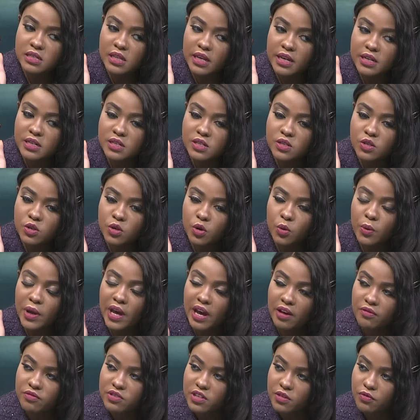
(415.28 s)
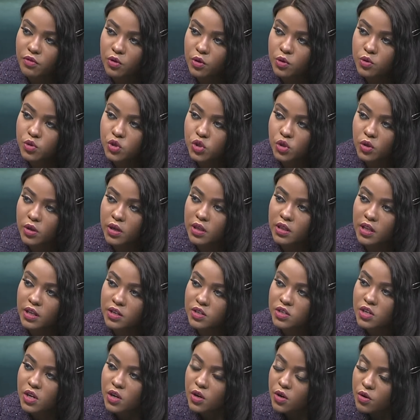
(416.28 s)
that, we have devolution and
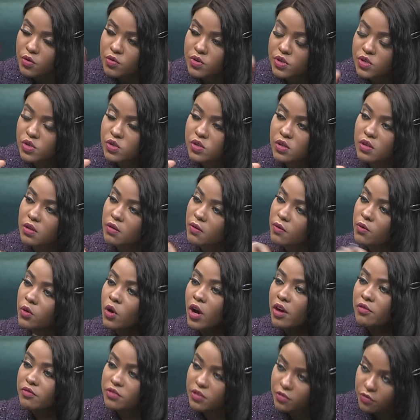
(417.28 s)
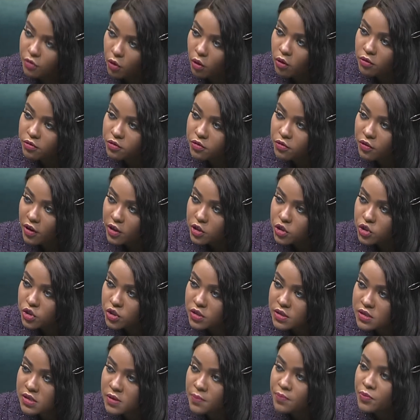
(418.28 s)
that you have devolved
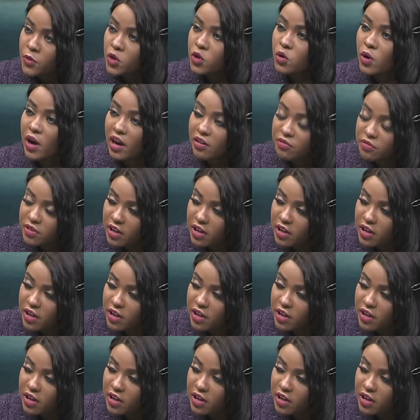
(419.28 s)
functions, you have